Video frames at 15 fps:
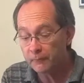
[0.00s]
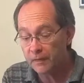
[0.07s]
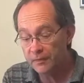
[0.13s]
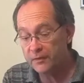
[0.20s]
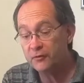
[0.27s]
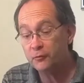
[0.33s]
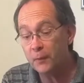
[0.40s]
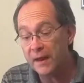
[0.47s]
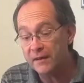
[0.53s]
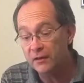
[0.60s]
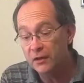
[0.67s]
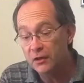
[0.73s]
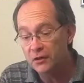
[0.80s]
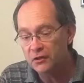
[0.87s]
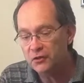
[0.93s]
this one,
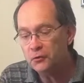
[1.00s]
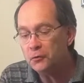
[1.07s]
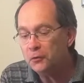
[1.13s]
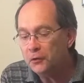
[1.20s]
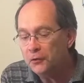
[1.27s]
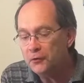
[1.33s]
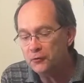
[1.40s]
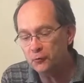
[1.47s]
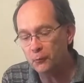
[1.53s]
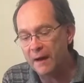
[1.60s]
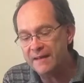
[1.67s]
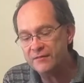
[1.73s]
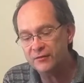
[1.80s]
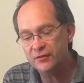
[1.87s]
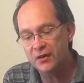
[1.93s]
you lose
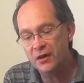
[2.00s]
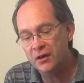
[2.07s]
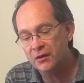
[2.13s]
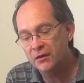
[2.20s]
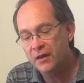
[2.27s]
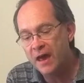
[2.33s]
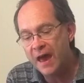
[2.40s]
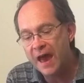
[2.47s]
1 turn,